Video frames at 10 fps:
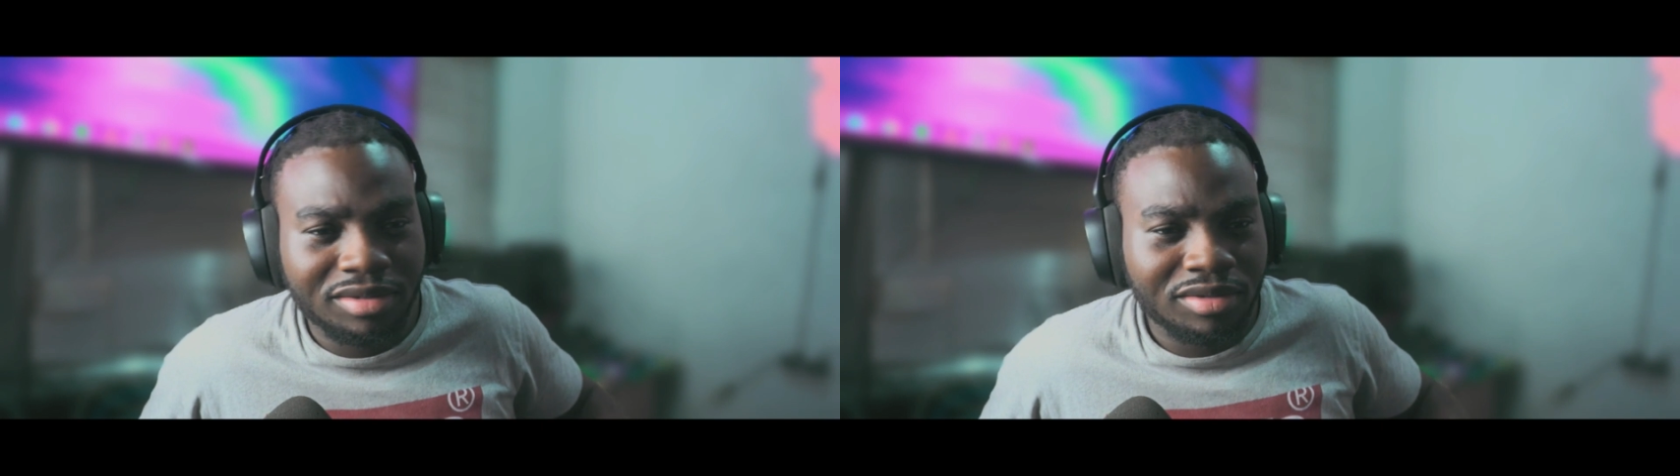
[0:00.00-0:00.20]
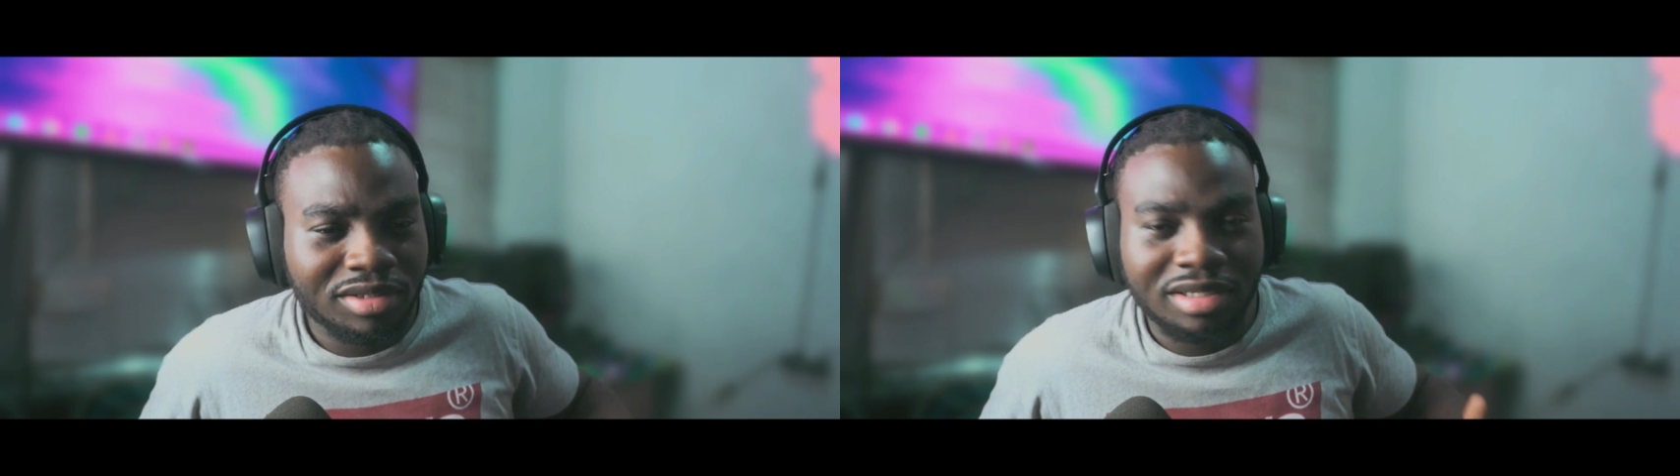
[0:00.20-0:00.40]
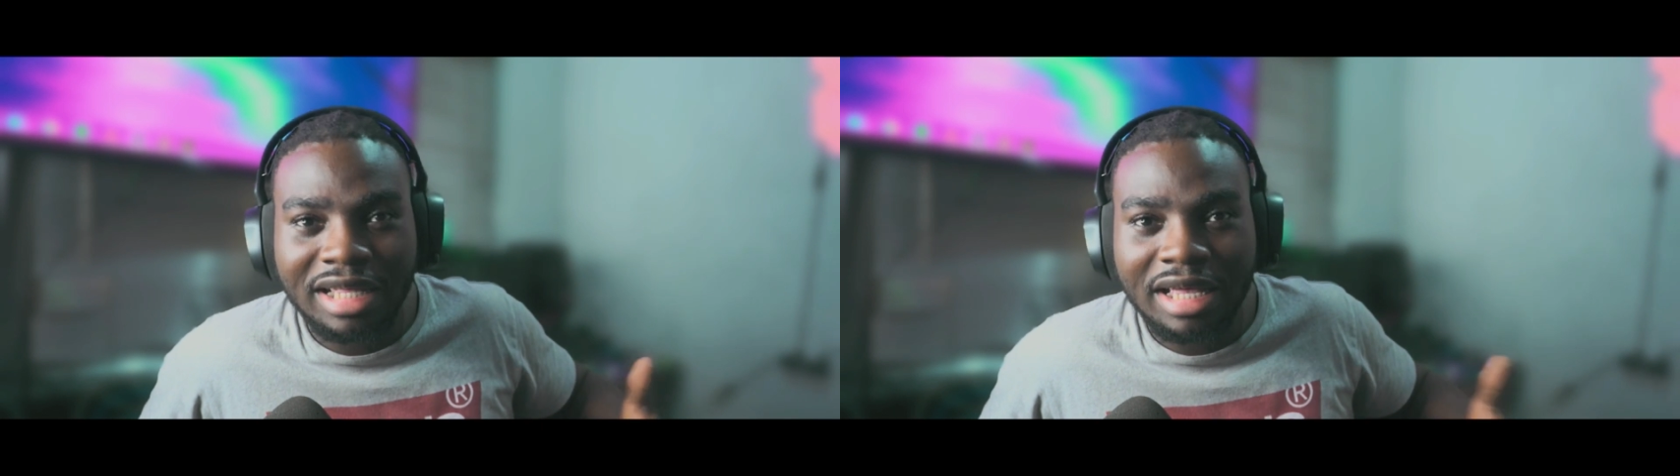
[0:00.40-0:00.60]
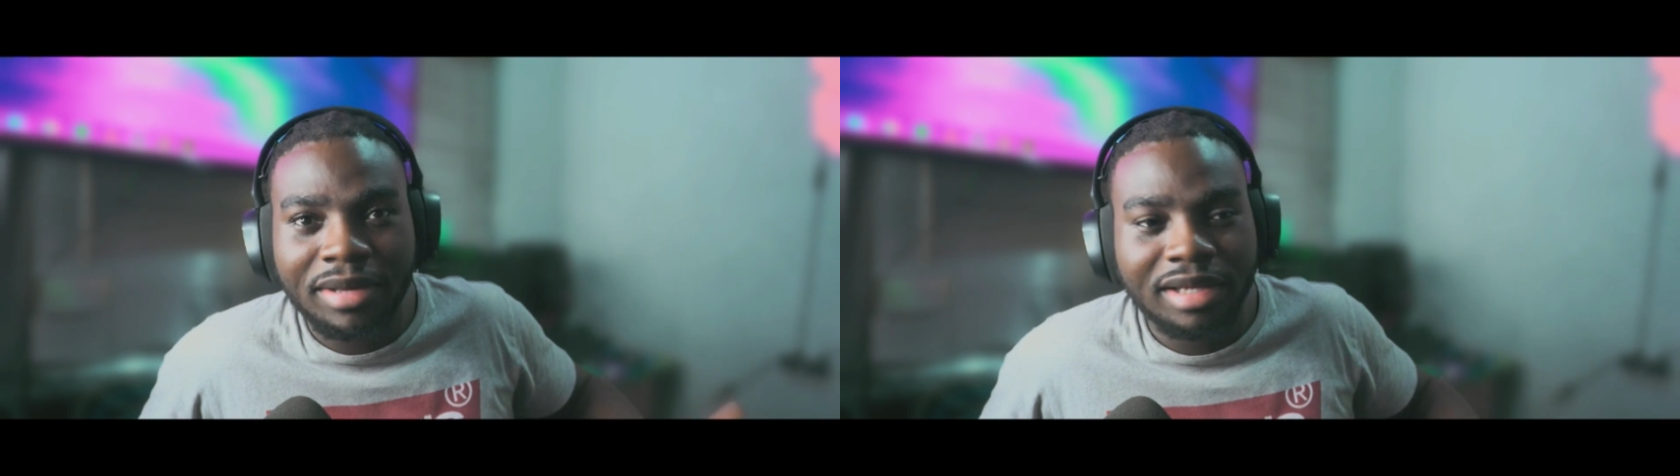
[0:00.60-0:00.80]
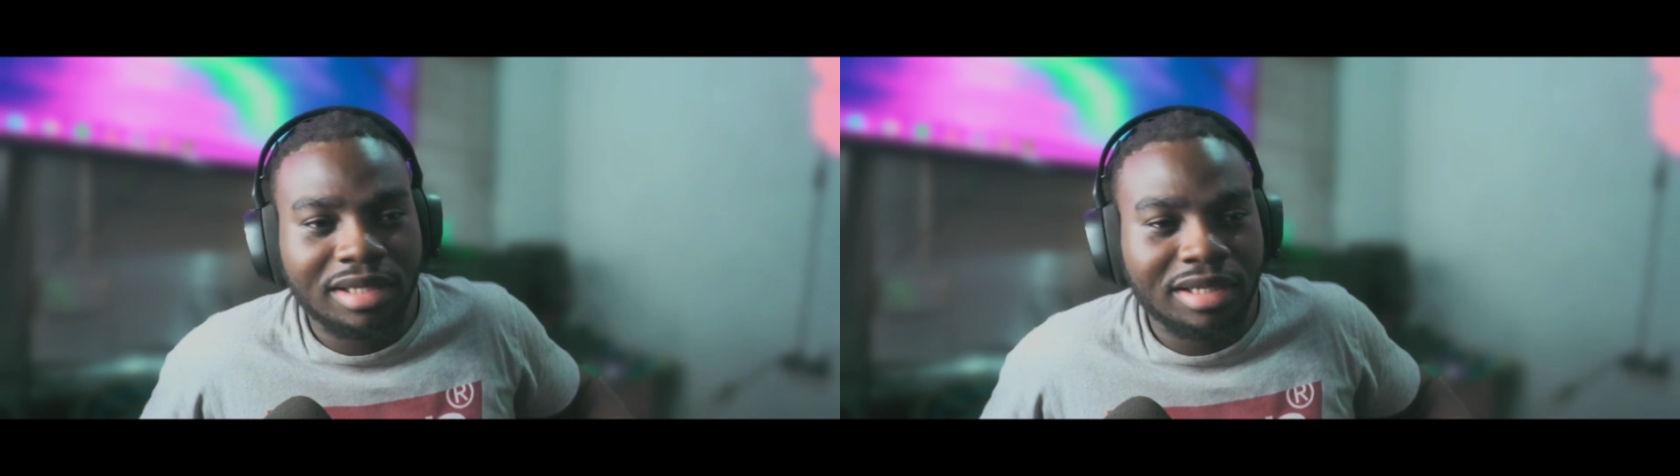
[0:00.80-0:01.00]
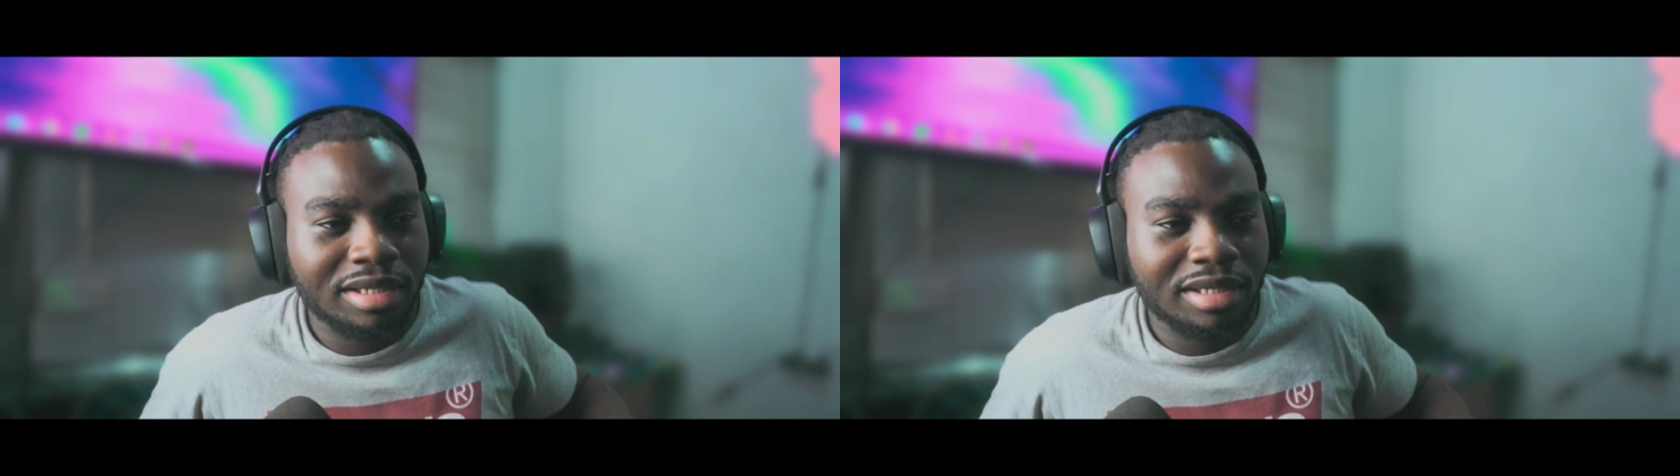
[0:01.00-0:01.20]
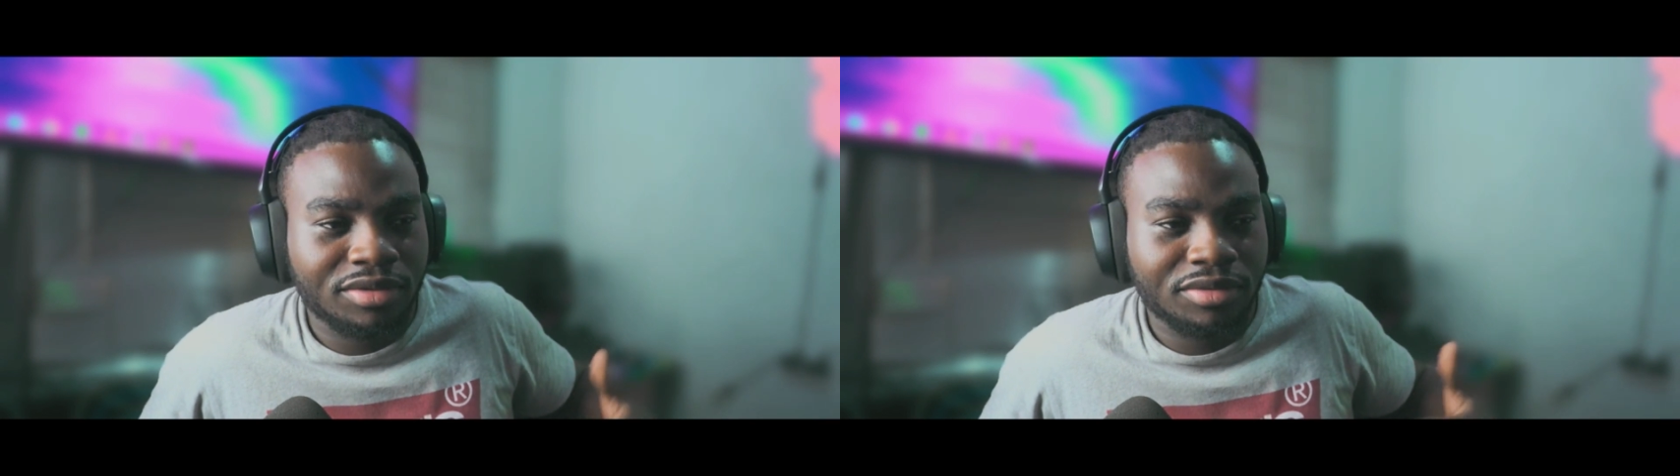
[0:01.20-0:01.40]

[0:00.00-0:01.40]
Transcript: you know, to the layman and then to